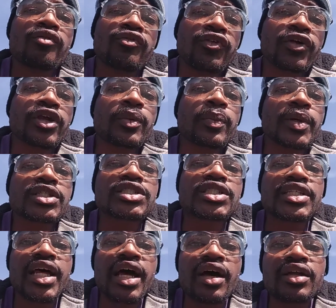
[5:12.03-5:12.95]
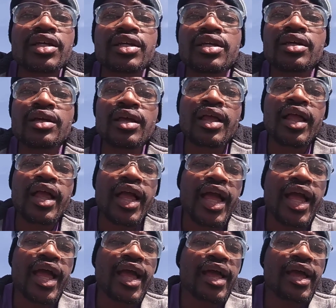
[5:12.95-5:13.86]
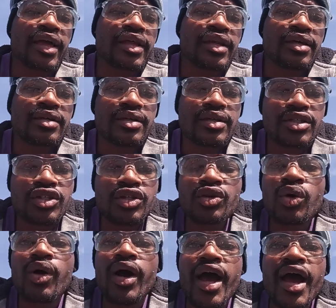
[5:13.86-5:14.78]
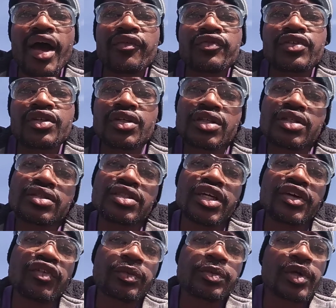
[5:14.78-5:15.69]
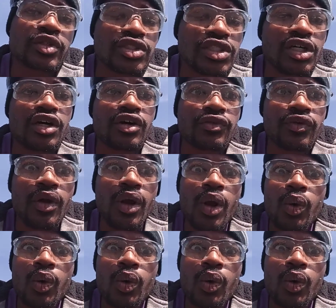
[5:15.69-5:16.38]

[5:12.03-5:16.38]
for your personality, and you don't have to give up yourself